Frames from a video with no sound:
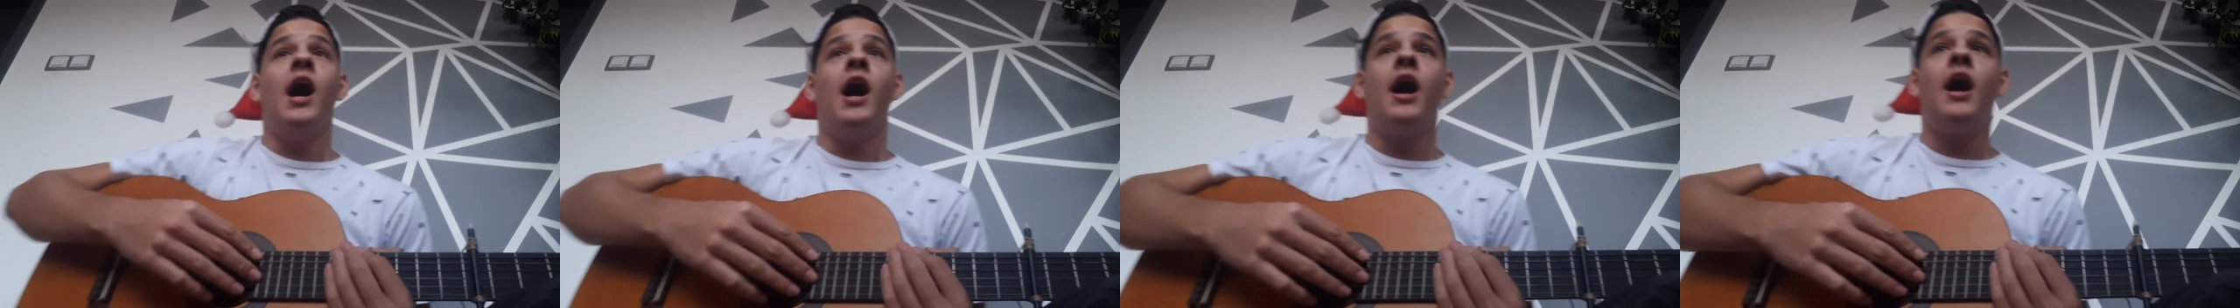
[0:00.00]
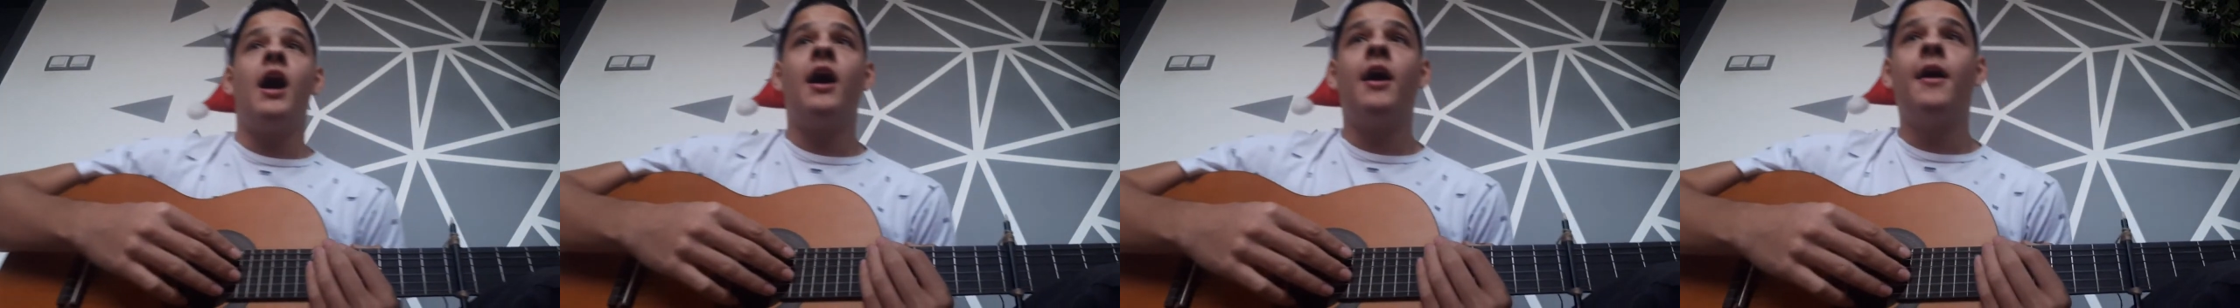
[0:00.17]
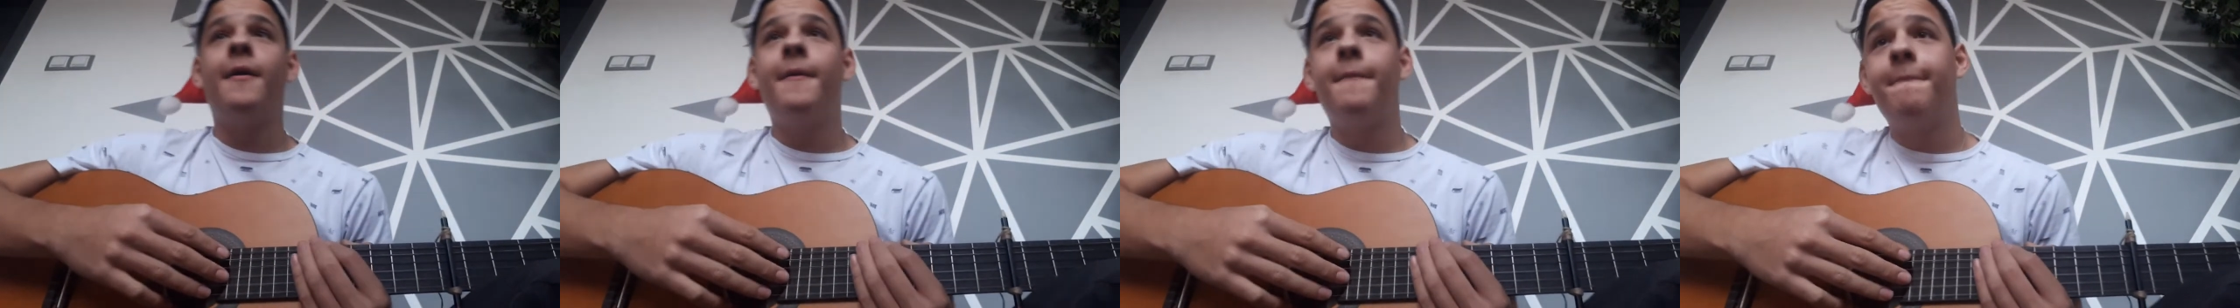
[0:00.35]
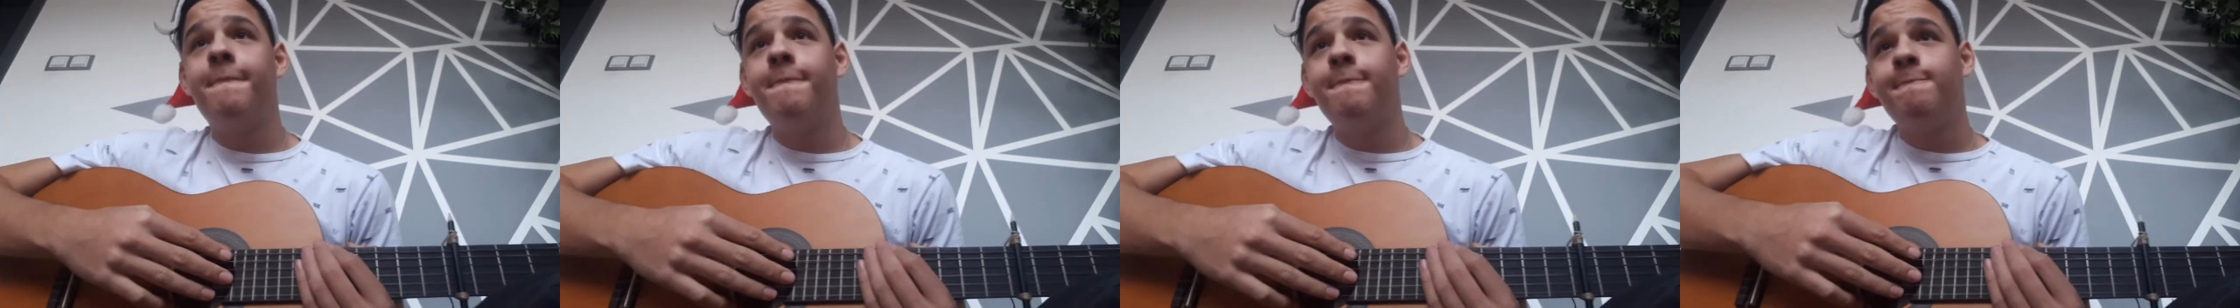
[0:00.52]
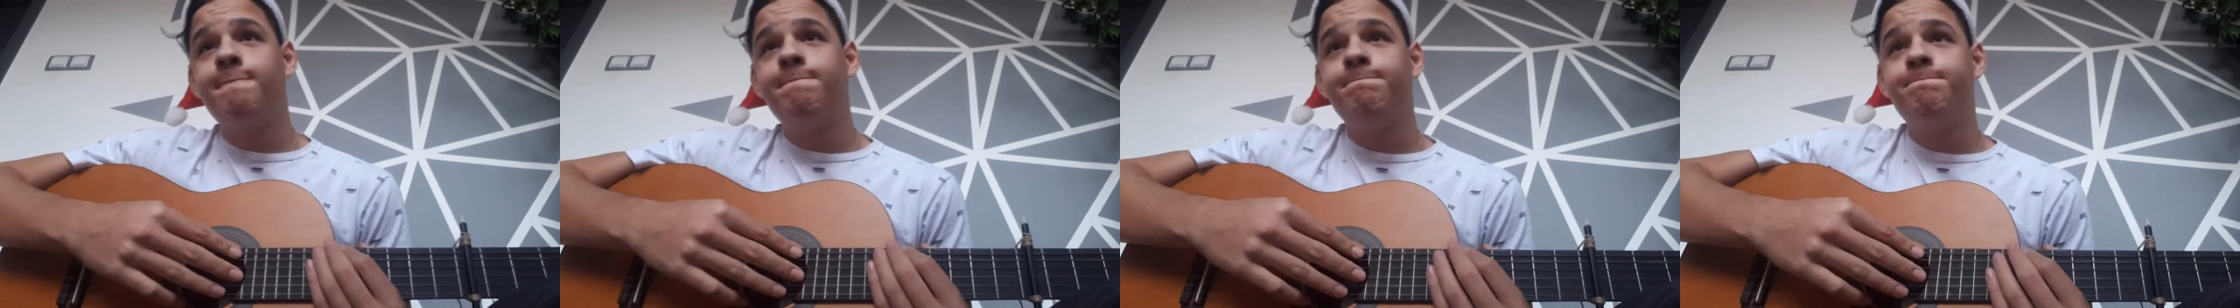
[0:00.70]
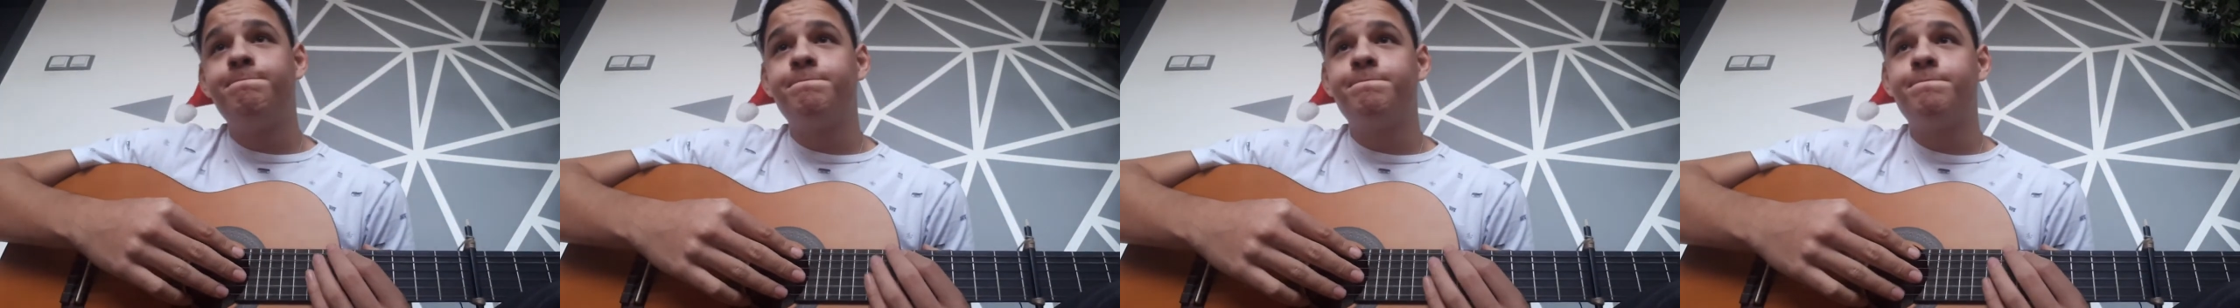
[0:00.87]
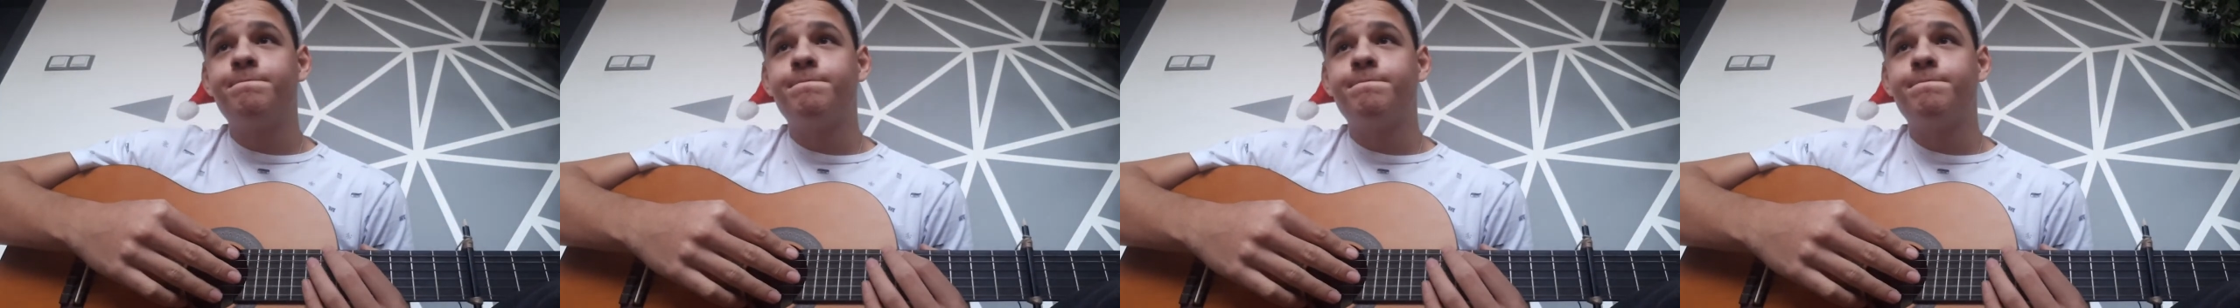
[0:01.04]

um,